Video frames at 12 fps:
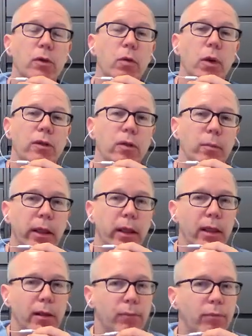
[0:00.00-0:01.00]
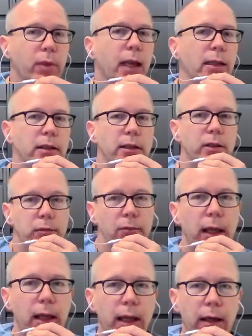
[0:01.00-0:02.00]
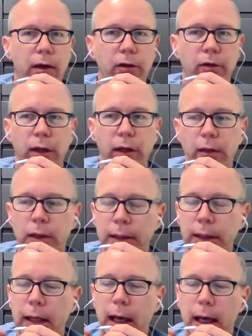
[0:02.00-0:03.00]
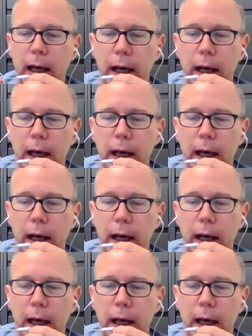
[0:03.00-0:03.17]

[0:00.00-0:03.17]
goes to once a month, at least at our center.